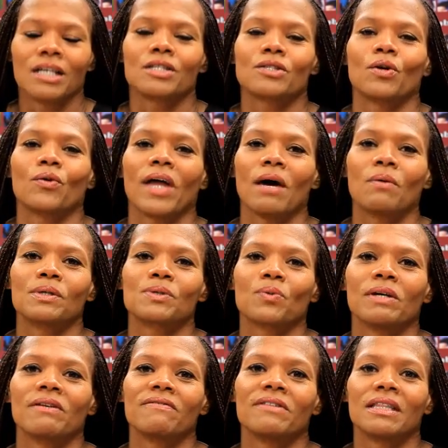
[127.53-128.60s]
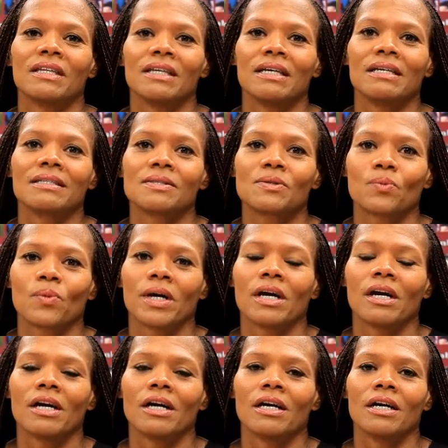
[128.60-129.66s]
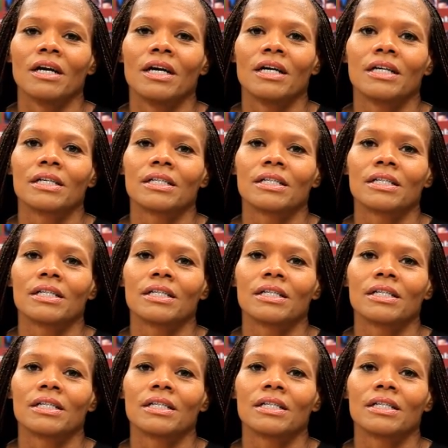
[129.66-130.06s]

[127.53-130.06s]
So that was one of the things where